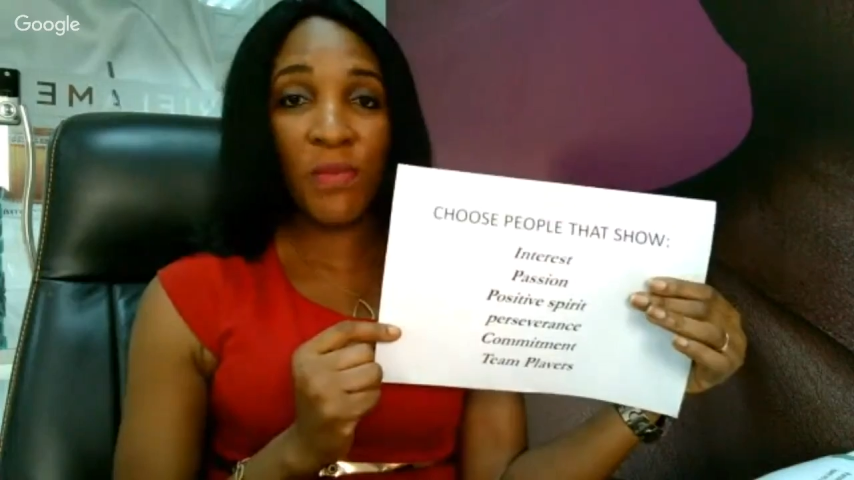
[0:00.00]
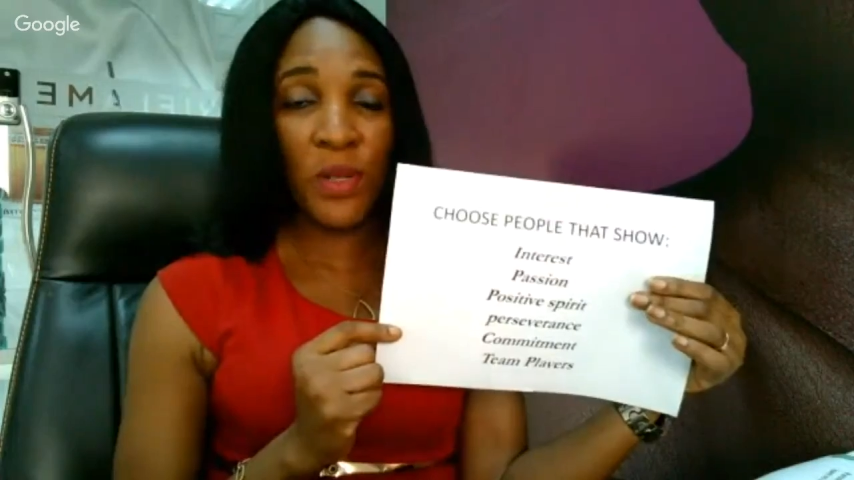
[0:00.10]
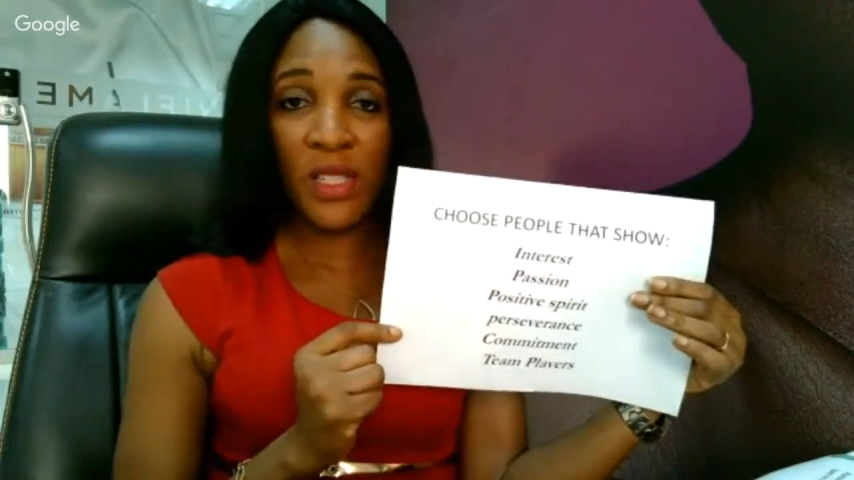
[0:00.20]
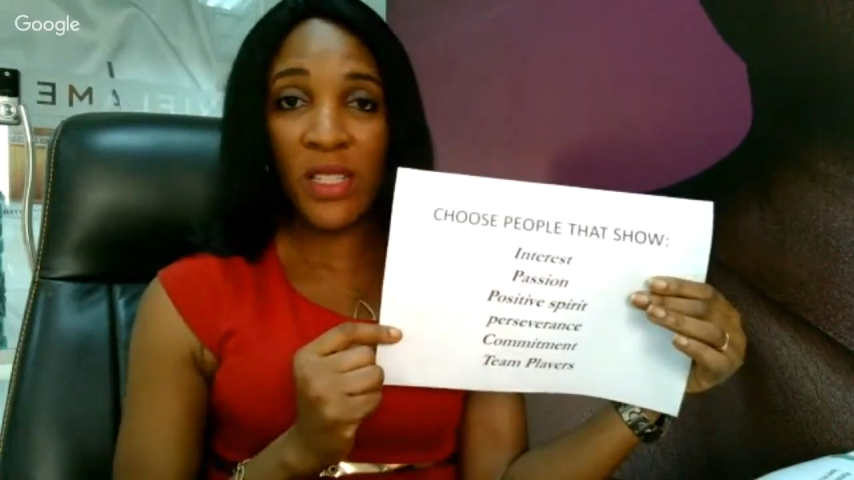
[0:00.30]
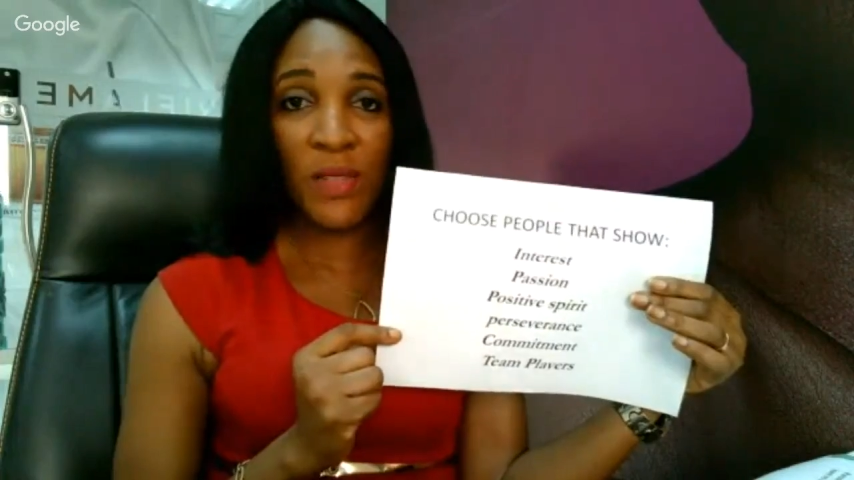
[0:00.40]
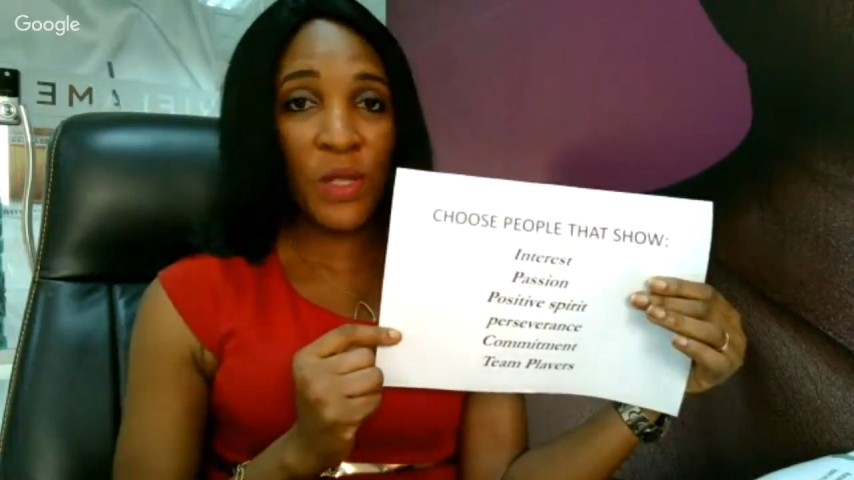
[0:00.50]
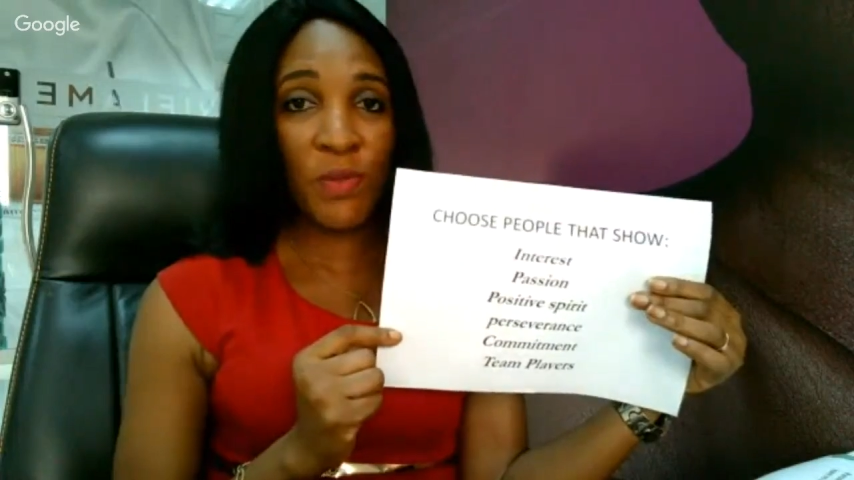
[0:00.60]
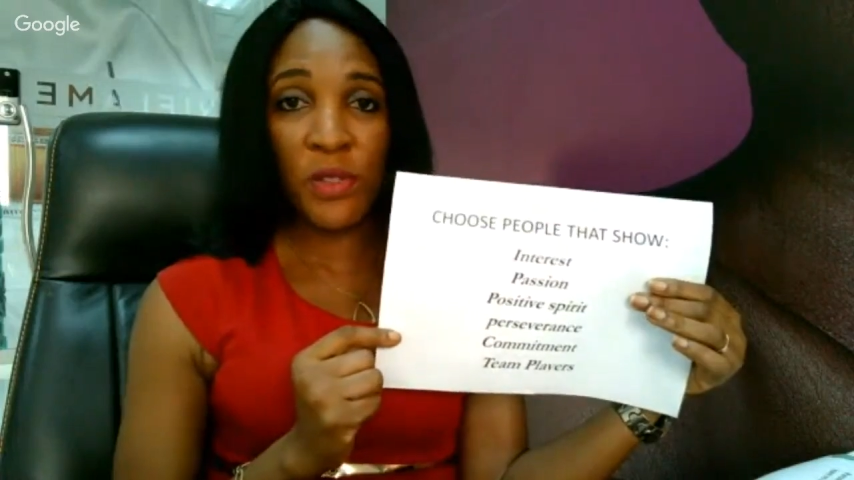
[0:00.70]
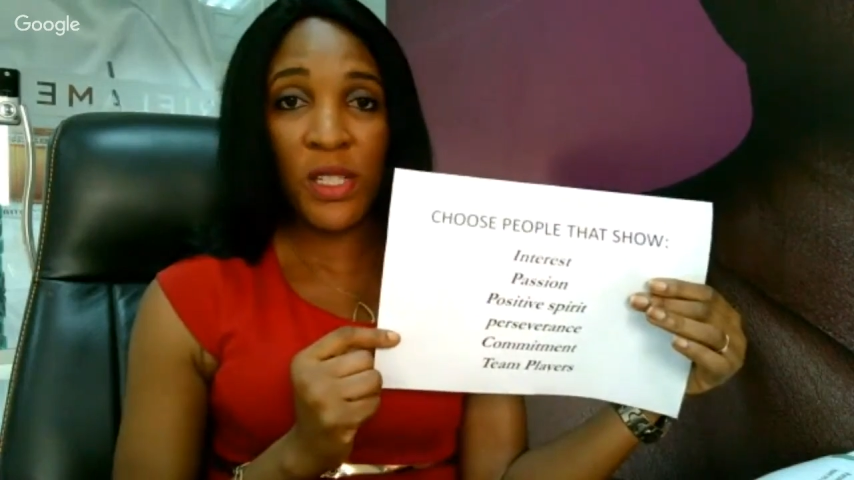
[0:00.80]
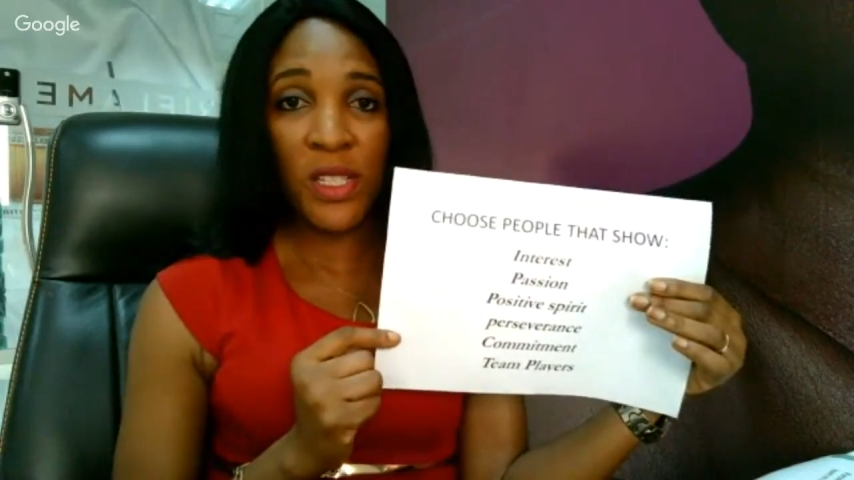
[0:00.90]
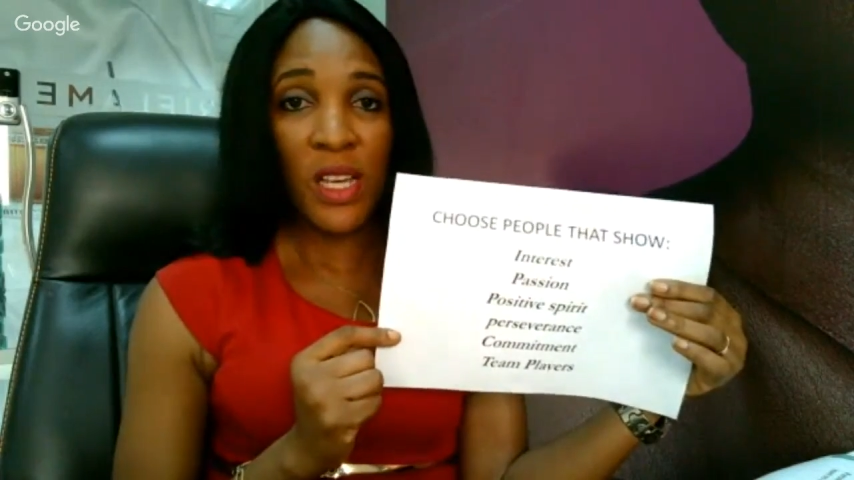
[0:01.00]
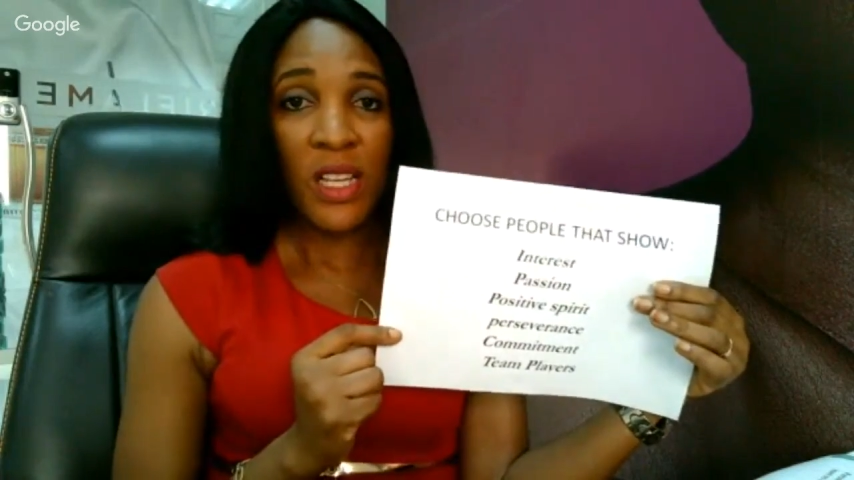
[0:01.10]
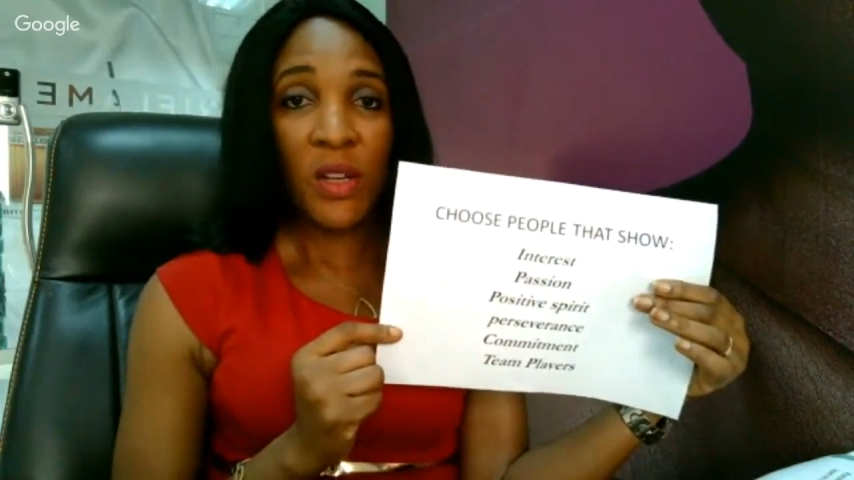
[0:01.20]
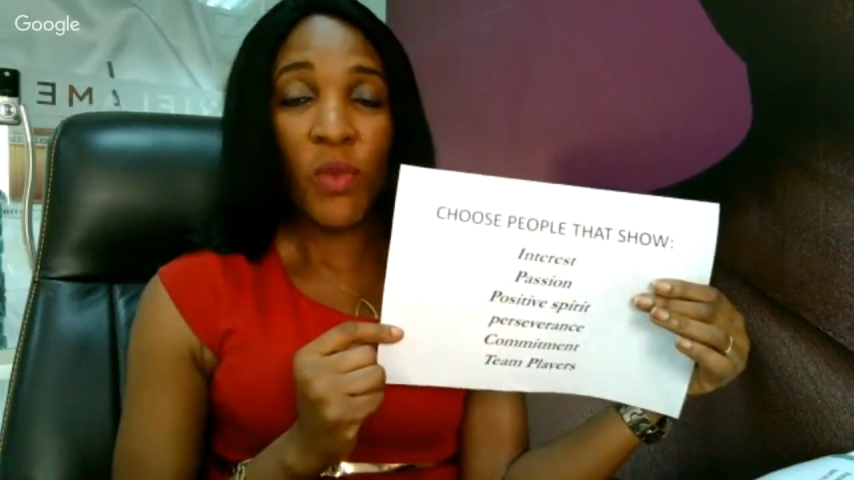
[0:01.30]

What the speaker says: have that positive spirit.